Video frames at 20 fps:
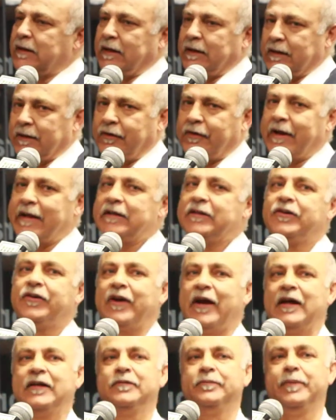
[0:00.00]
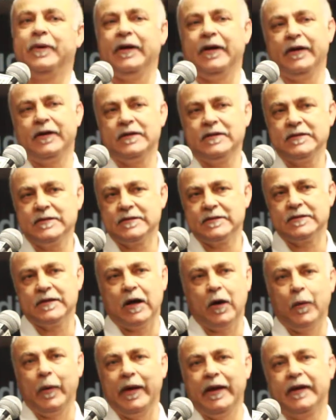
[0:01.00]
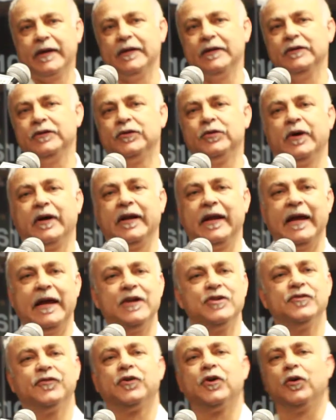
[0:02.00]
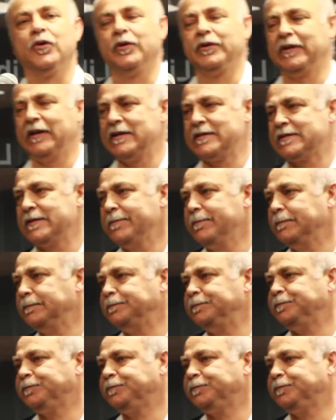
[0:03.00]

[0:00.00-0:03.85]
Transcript: and great-grandparents awakened to an age of colonialism